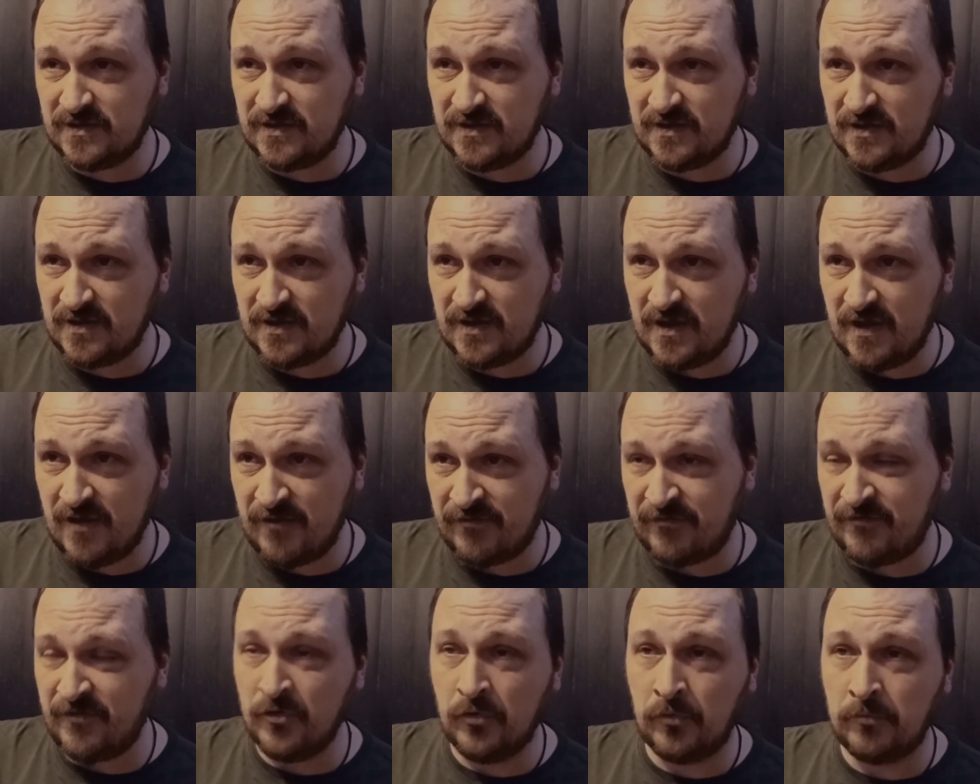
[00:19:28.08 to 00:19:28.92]
a
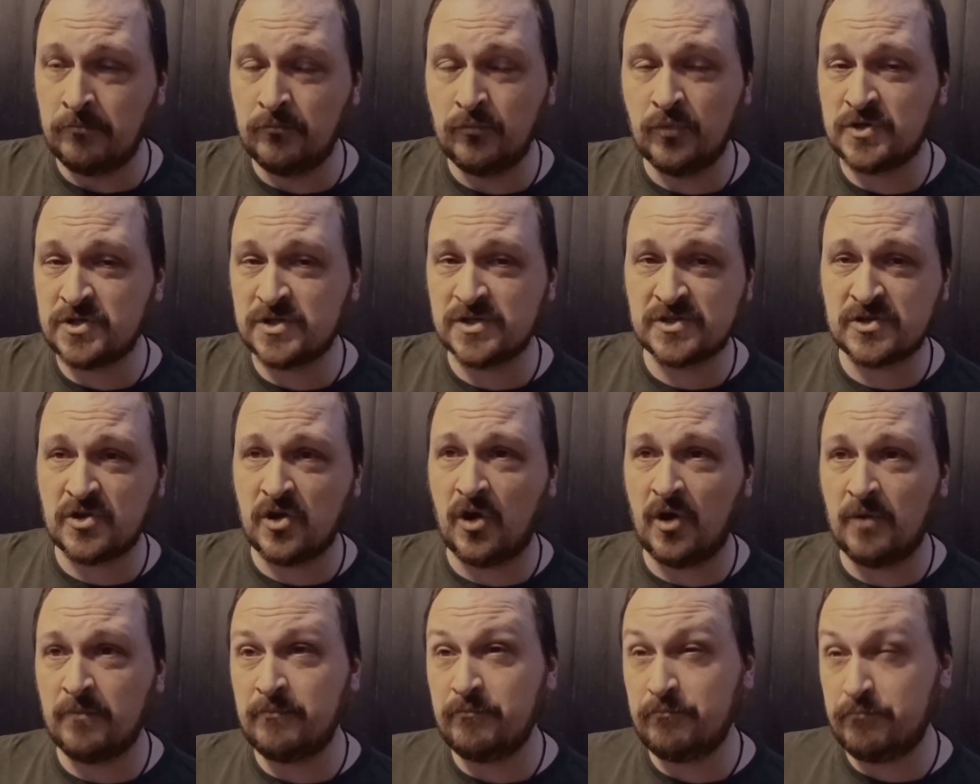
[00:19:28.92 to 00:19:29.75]
film which has got a
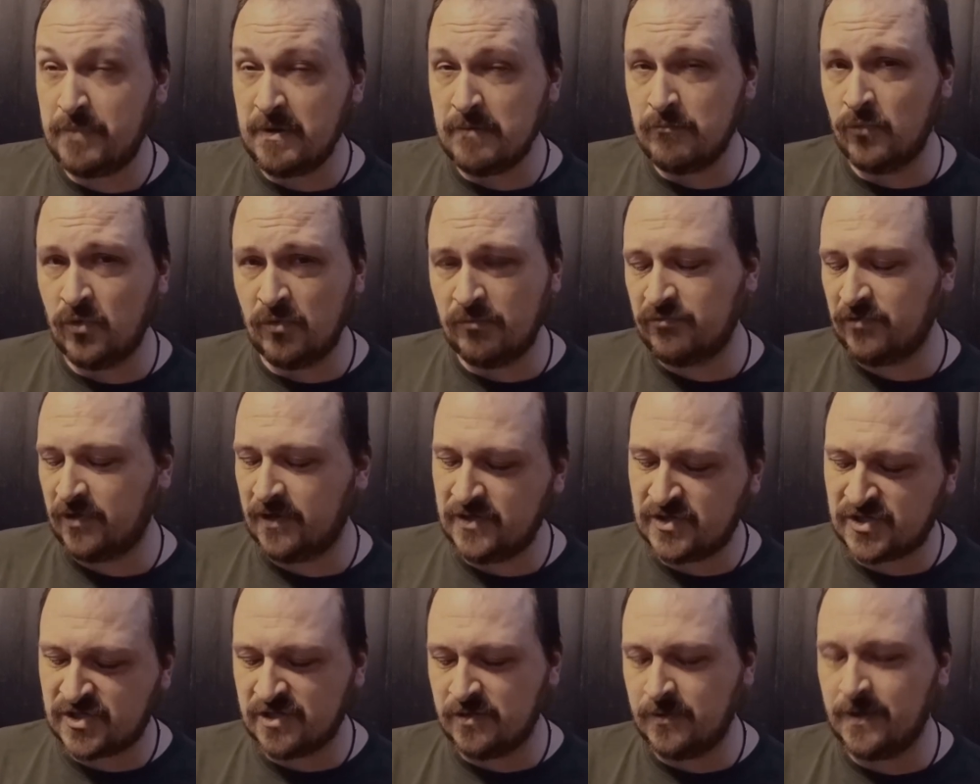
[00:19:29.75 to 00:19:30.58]
bit more brains
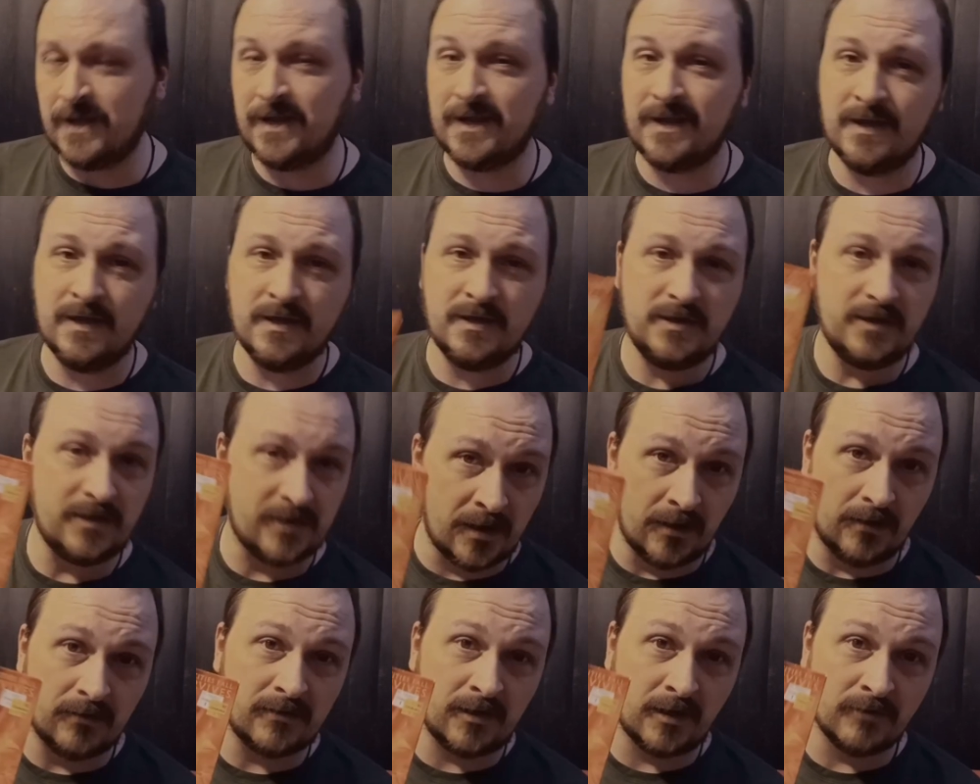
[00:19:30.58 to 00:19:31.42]
to it, you
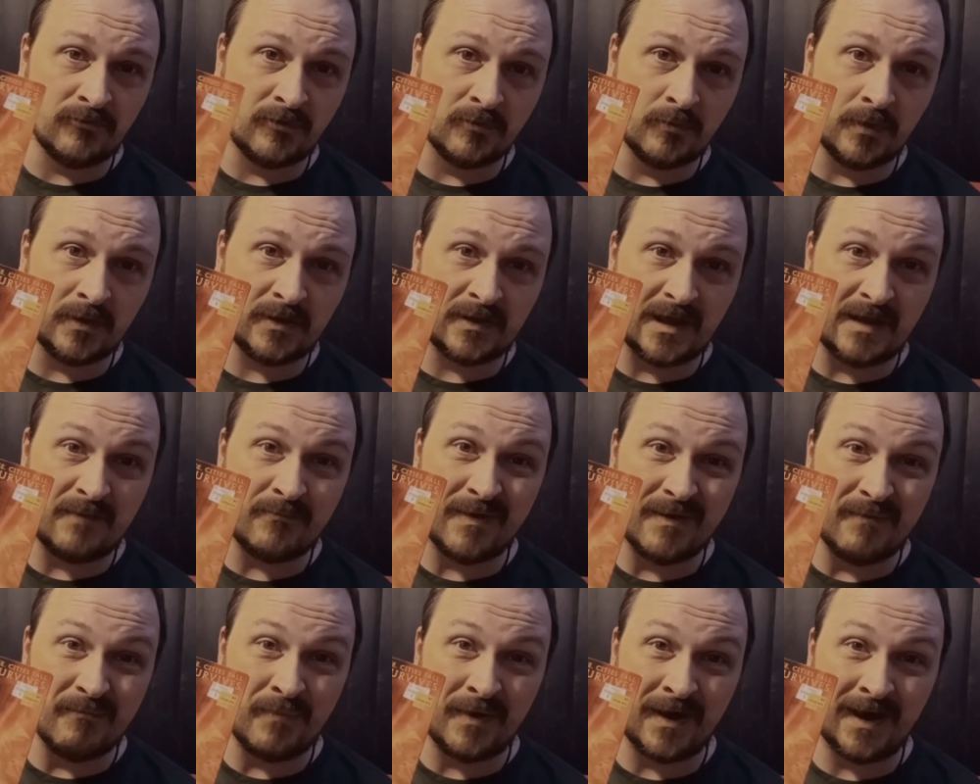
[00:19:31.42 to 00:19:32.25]
can't go wrong with Deep
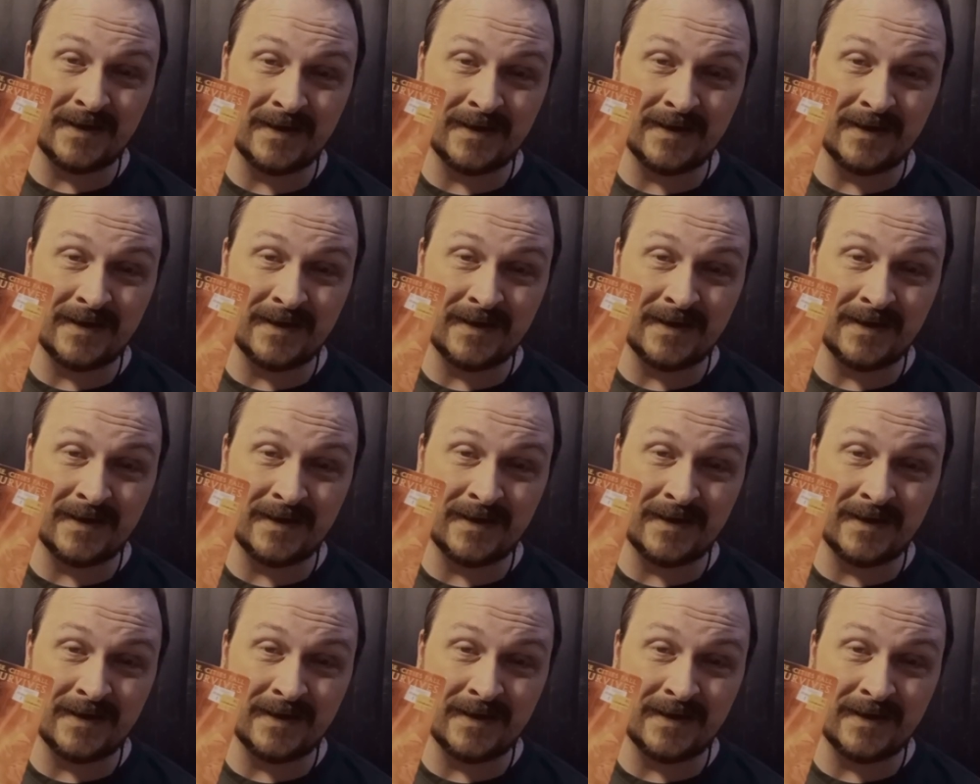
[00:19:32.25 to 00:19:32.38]
Impact.